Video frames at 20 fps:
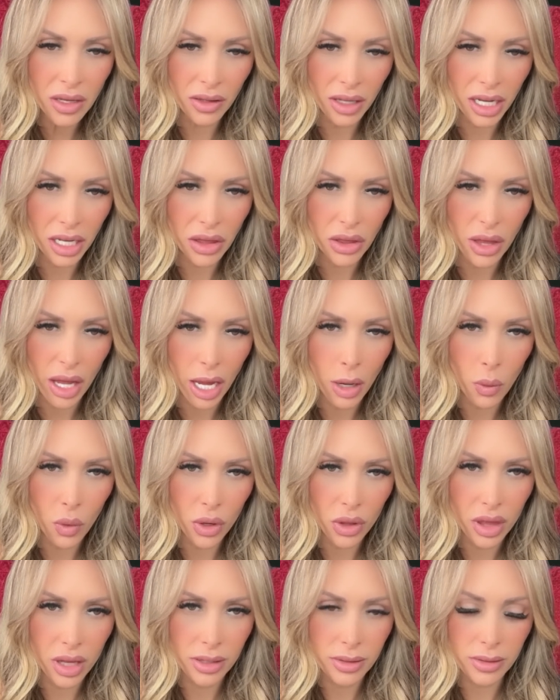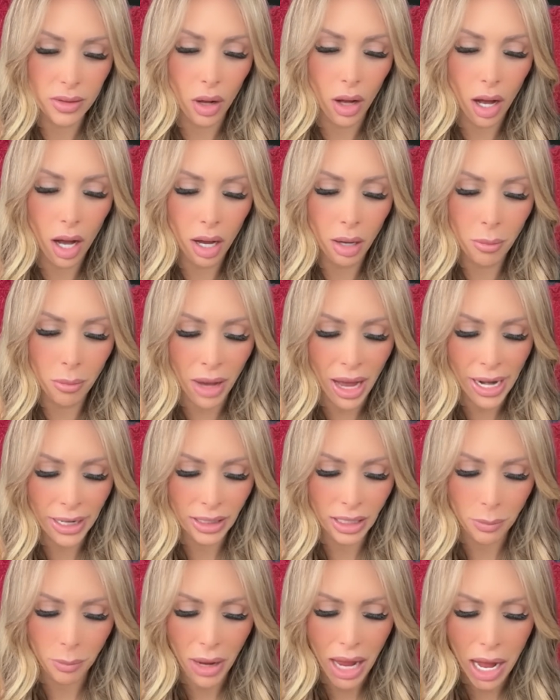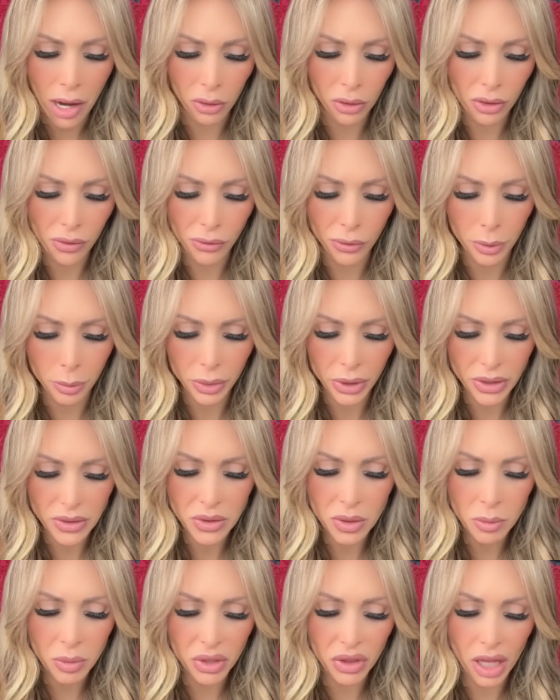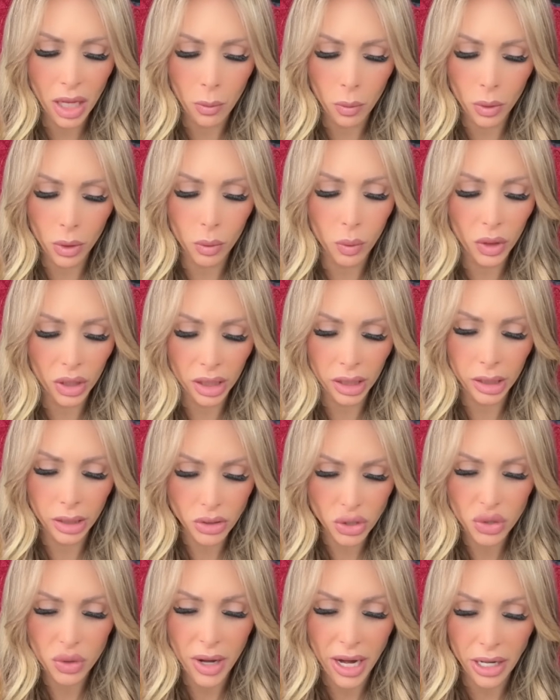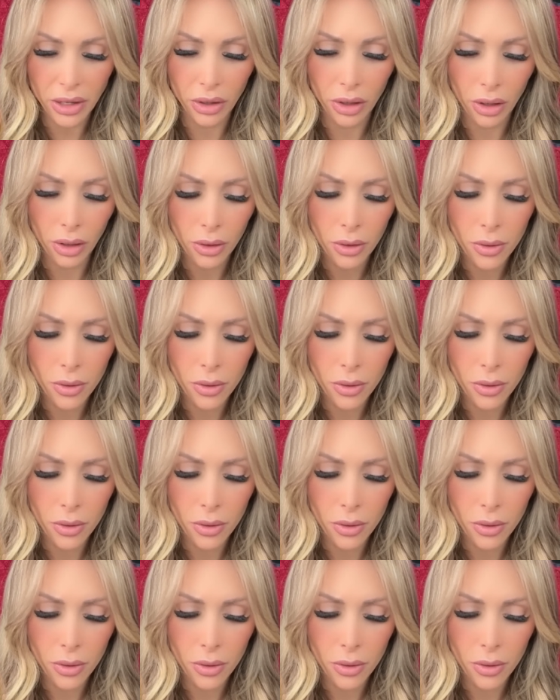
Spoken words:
like they were this almighty powerful person, but they were really a traitor.